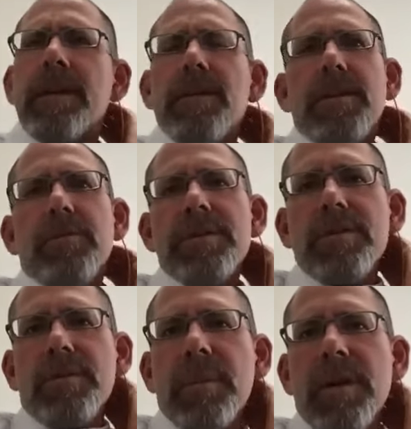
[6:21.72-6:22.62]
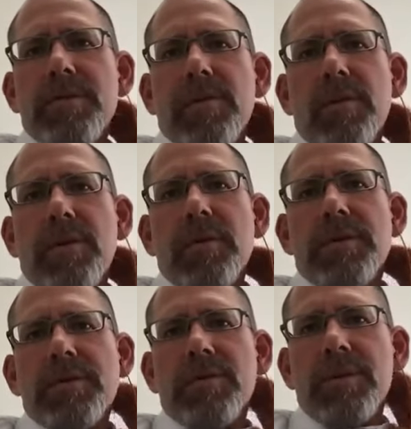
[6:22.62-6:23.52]
The original mentor
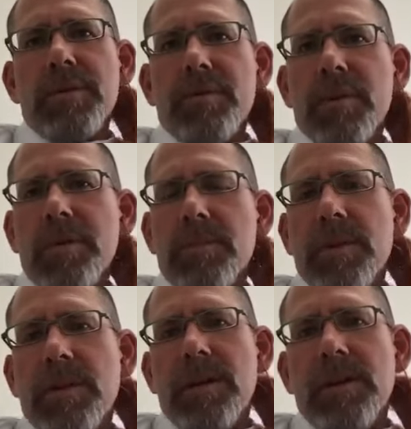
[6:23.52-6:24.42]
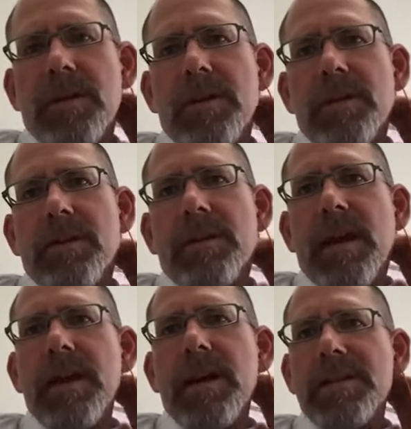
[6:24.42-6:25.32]
was from
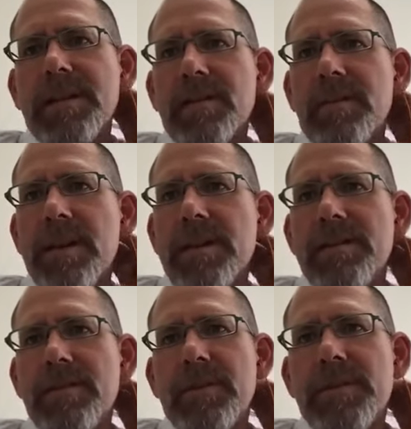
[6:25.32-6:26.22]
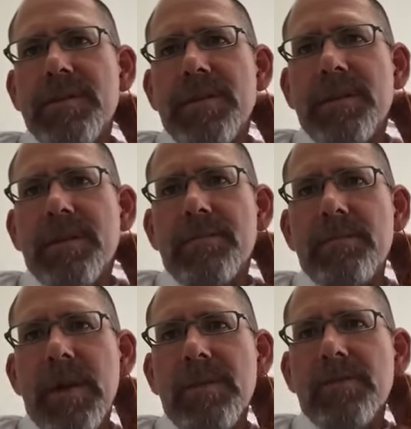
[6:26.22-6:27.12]
the Odyssey, right? It was
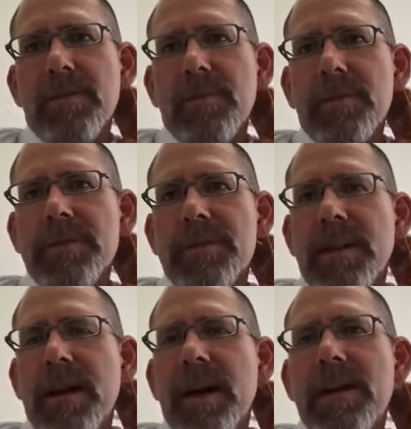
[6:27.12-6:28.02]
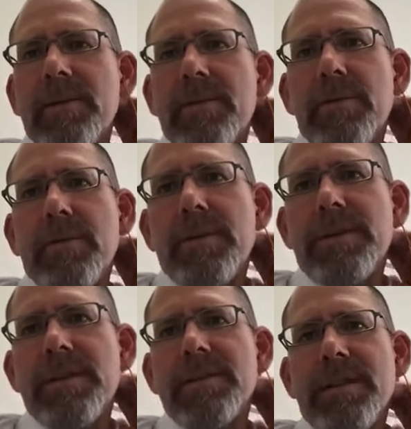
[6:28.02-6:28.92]
mentor was the guy who
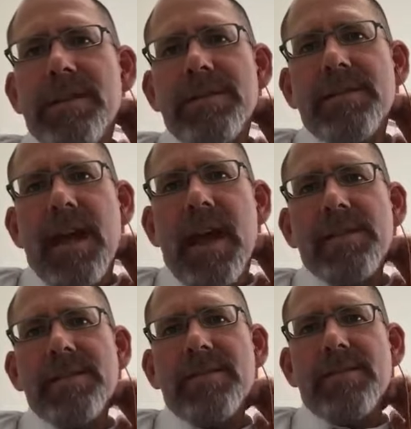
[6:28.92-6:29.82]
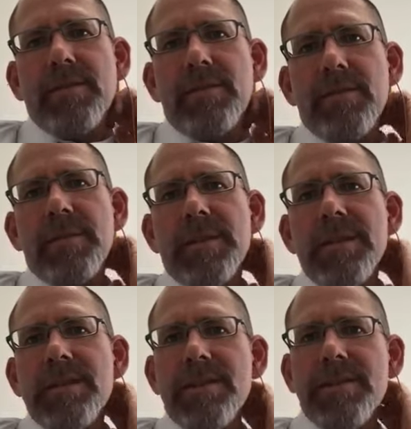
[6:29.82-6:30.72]
Odysseus asked to
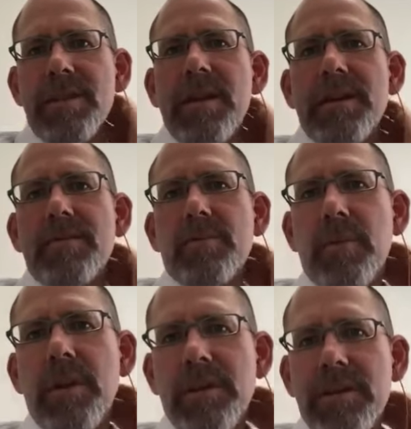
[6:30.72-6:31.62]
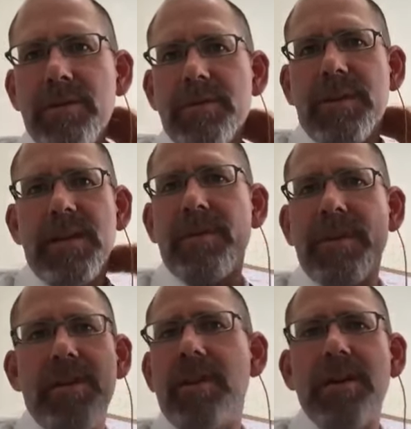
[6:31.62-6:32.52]
teach his son while he was going to be
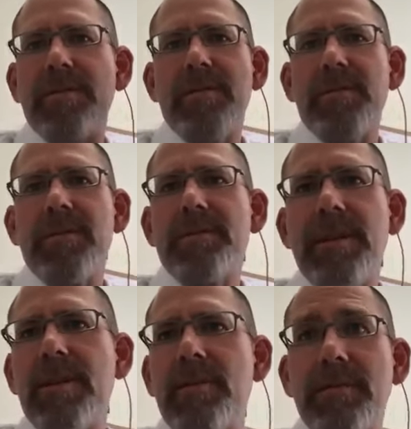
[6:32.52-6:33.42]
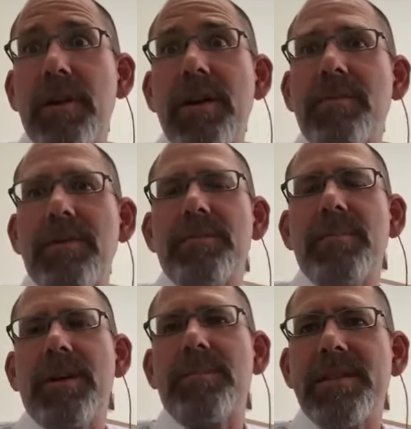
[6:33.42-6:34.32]
gone for, forever,
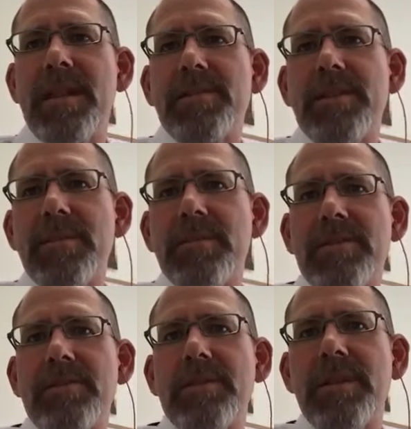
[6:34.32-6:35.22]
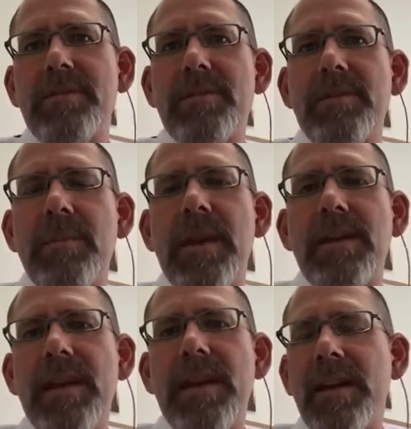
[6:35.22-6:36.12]
potentially, but certainly for many
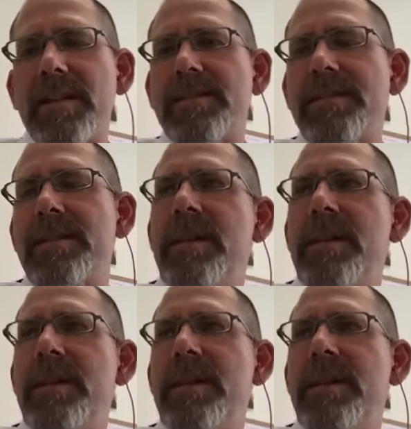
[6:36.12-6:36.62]
decades.